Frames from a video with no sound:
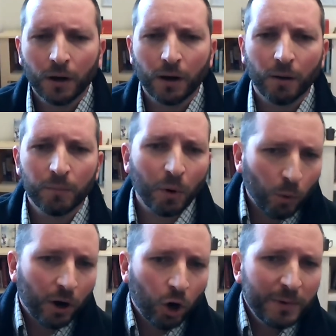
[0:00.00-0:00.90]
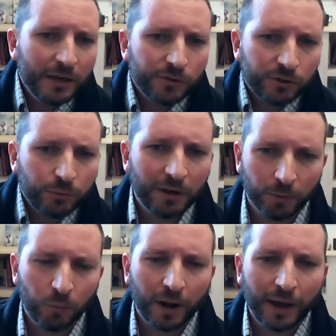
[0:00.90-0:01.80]
But what OMI is doing,
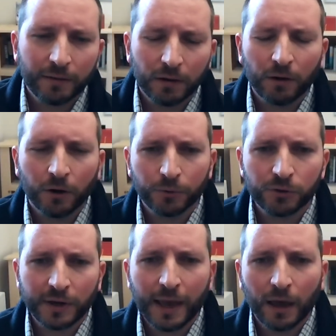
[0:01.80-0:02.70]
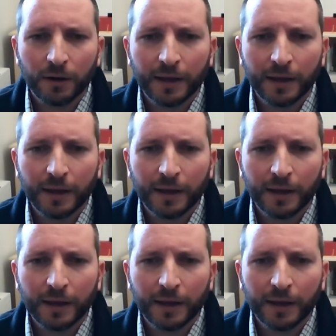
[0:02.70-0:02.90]
from what I understand,